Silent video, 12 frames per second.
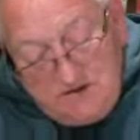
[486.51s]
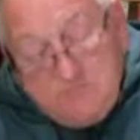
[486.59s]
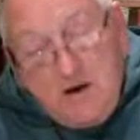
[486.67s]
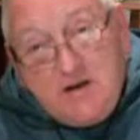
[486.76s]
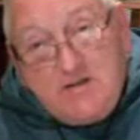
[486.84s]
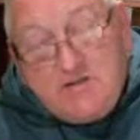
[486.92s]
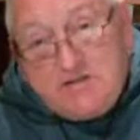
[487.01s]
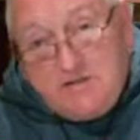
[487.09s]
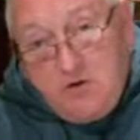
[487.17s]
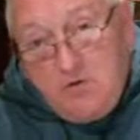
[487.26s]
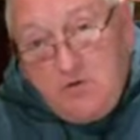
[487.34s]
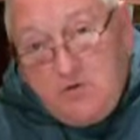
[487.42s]
my
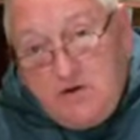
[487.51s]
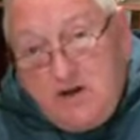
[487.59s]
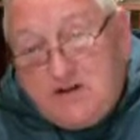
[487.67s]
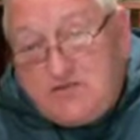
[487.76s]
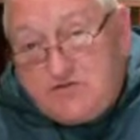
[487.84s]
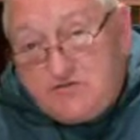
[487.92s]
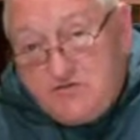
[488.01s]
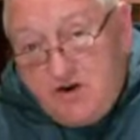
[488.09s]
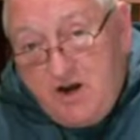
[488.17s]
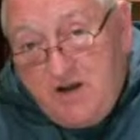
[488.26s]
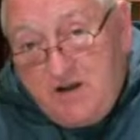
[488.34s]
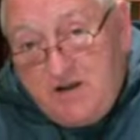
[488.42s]
soul as
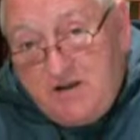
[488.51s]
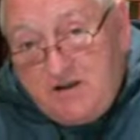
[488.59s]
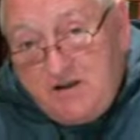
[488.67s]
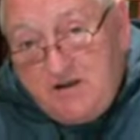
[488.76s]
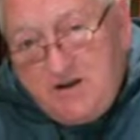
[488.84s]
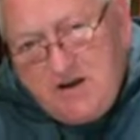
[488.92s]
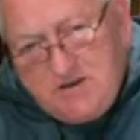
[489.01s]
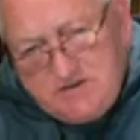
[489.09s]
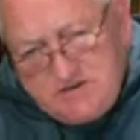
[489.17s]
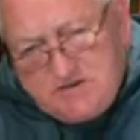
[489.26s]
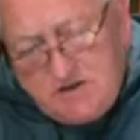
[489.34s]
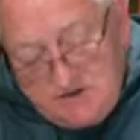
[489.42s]
dry as
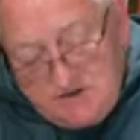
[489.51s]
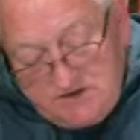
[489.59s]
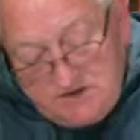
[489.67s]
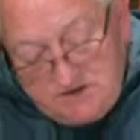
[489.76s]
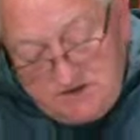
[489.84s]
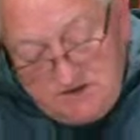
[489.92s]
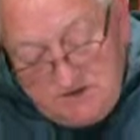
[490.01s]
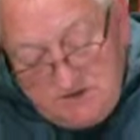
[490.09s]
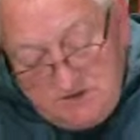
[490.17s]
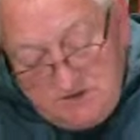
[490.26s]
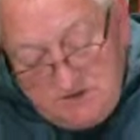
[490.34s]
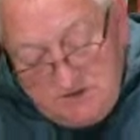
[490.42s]
dust.
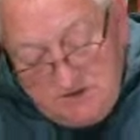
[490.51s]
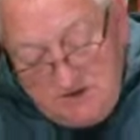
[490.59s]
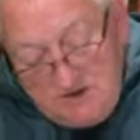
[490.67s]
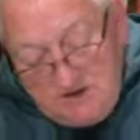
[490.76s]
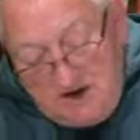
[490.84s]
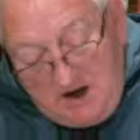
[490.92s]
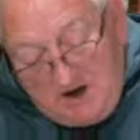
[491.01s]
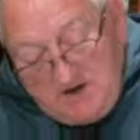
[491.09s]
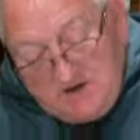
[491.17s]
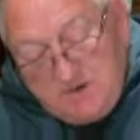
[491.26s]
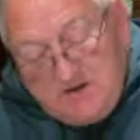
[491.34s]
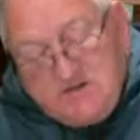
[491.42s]
I
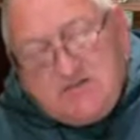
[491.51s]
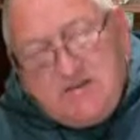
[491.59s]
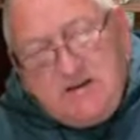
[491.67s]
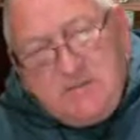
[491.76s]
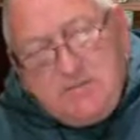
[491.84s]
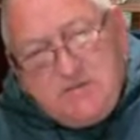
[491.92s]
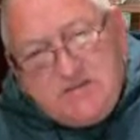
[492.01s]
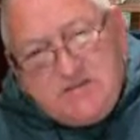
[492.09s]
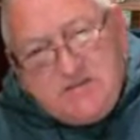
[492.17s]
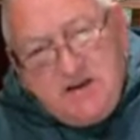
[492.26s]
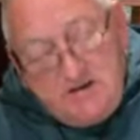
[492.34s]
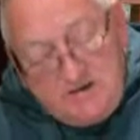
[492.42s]
spend sleepless
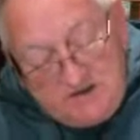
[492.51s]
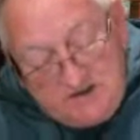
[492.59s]
nights